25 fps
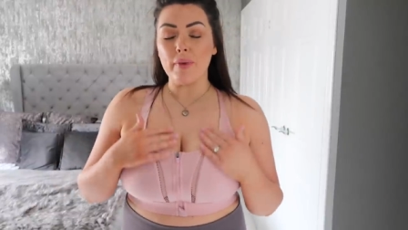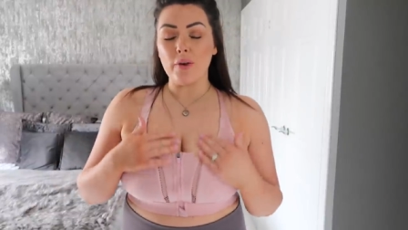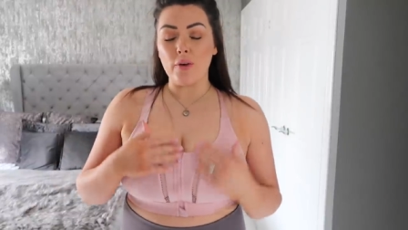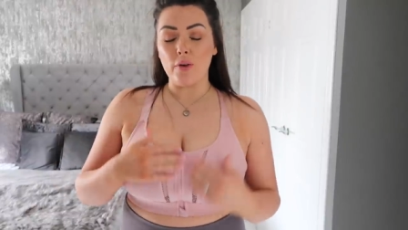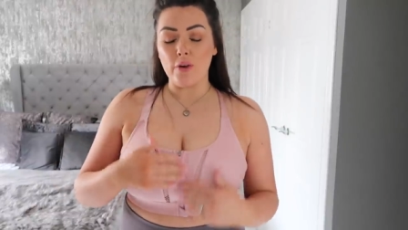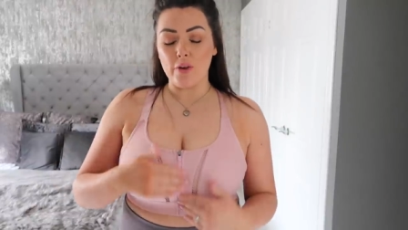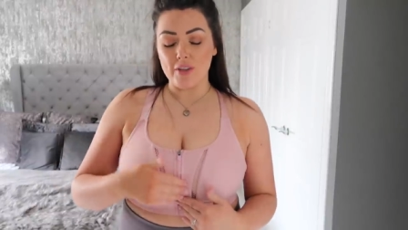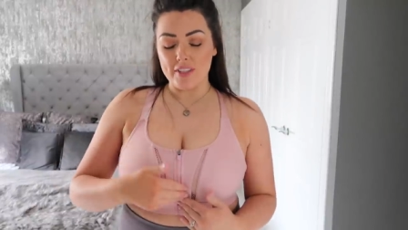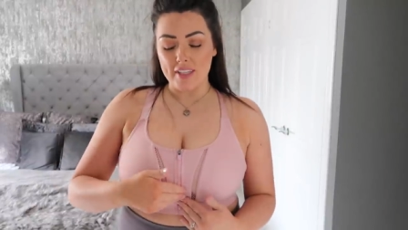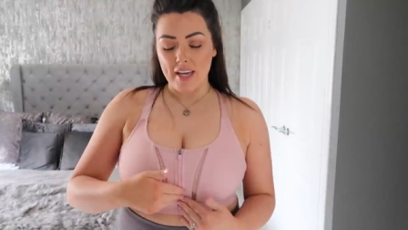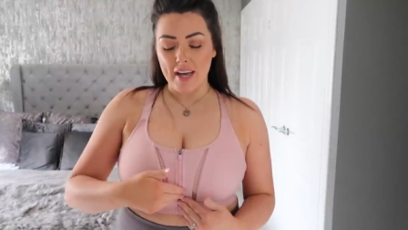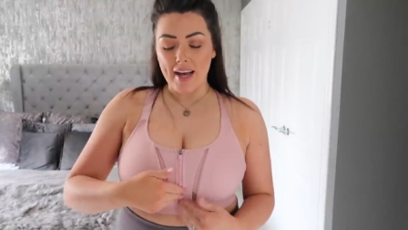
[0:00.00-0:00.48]

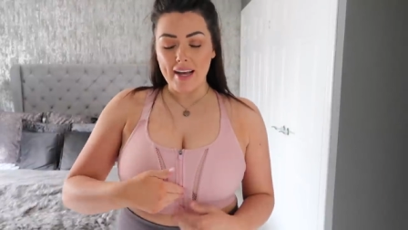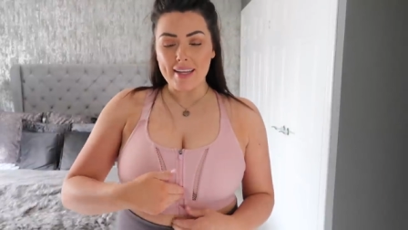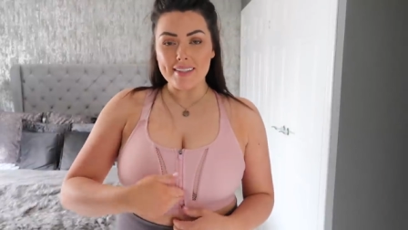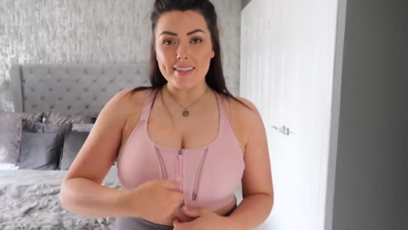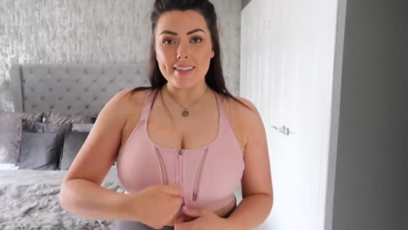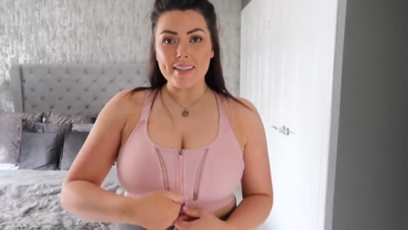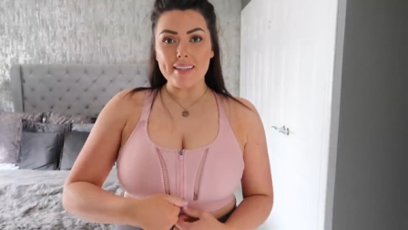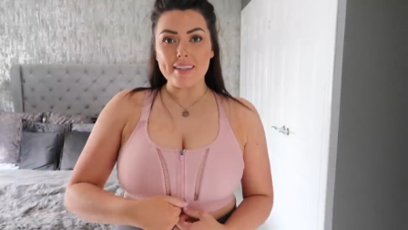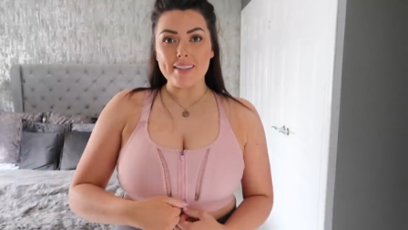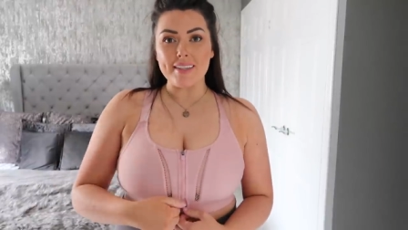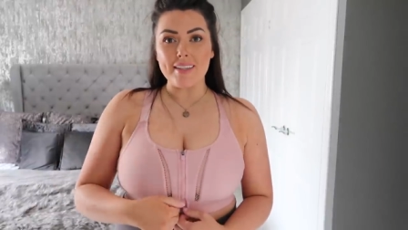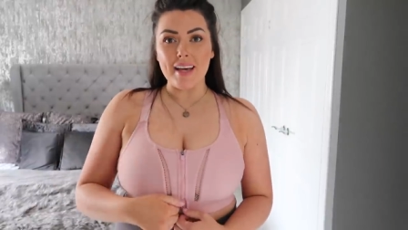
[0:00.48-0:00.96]
because it
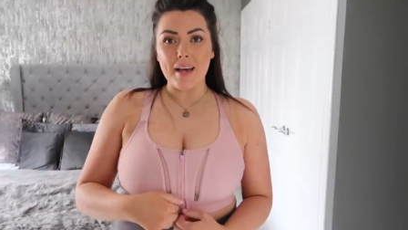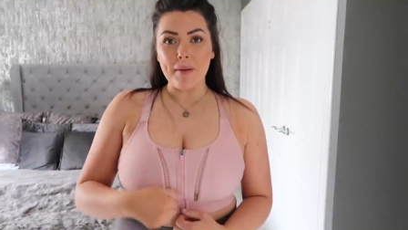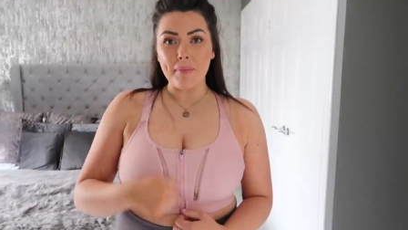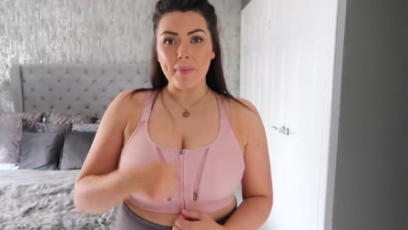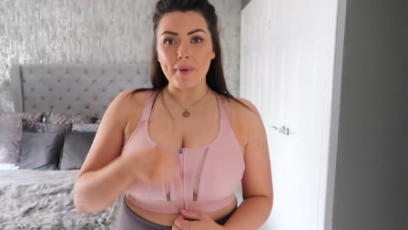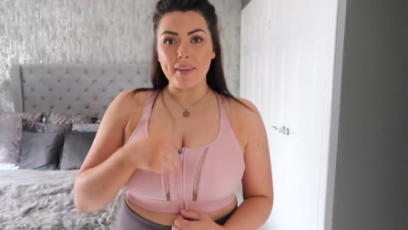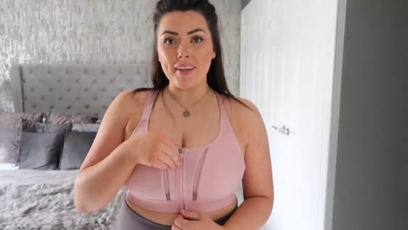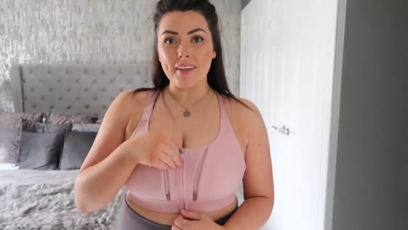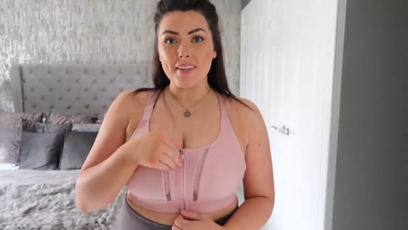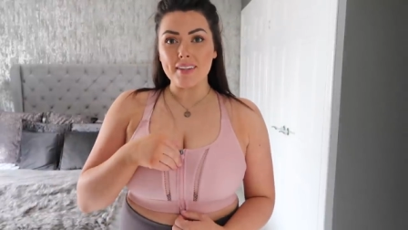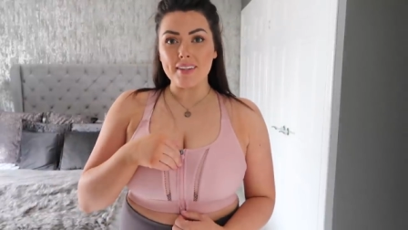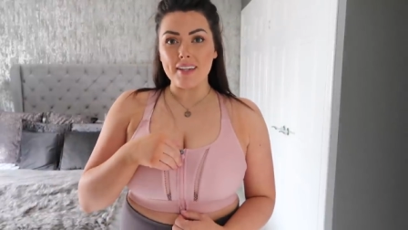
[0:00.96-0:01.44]
has the
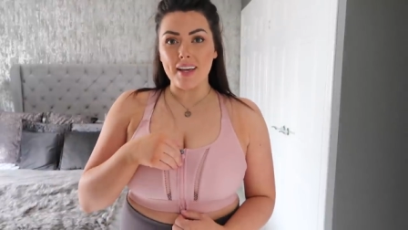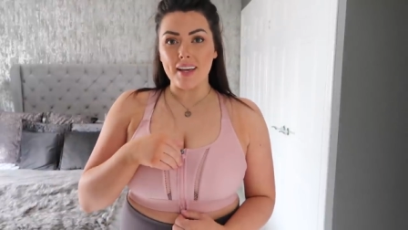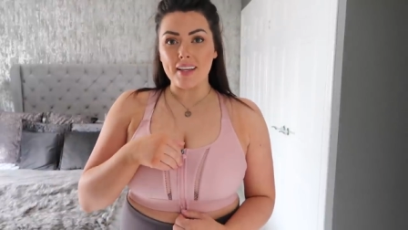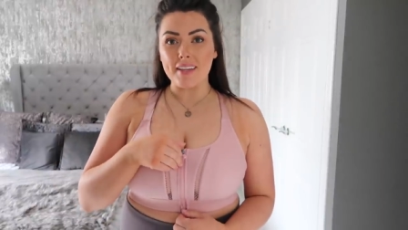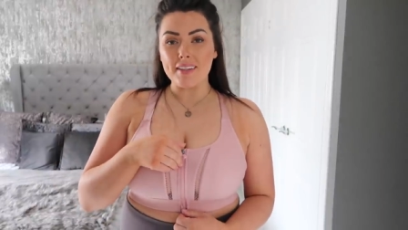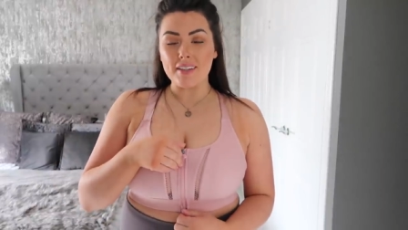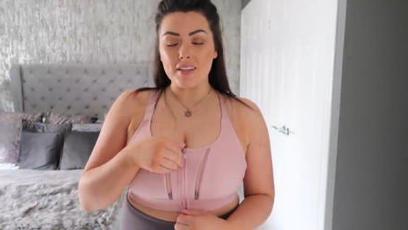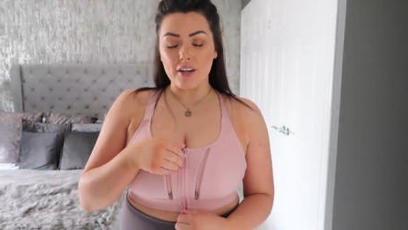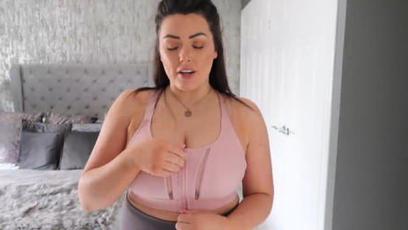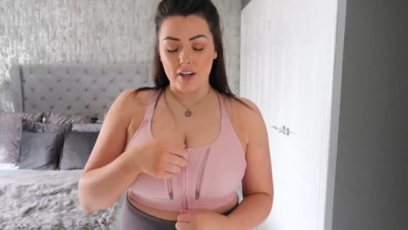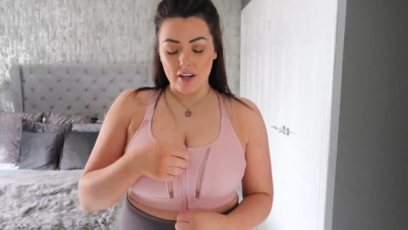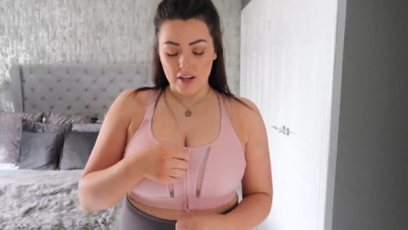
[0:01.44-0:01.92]
zip in the
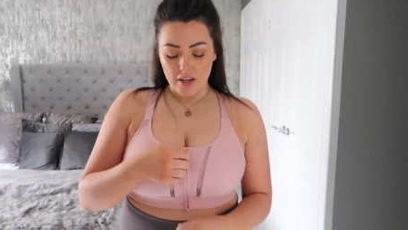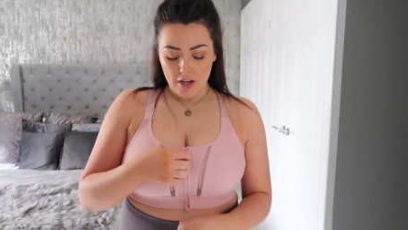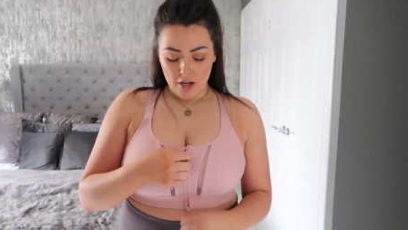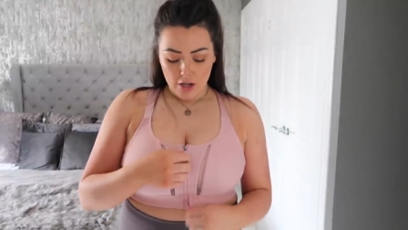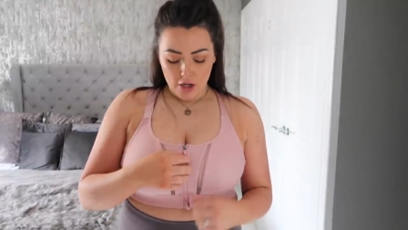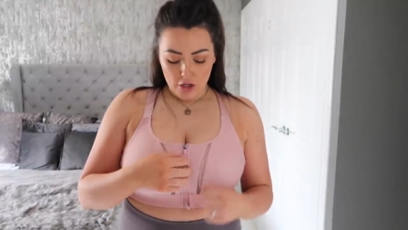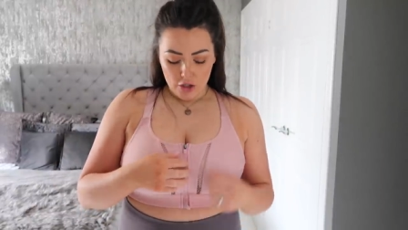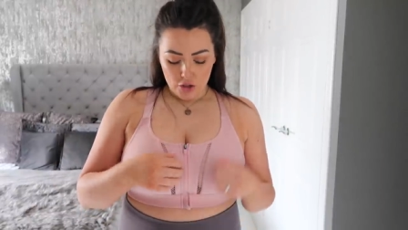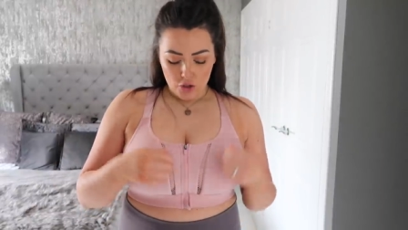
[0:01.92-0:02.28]
centre.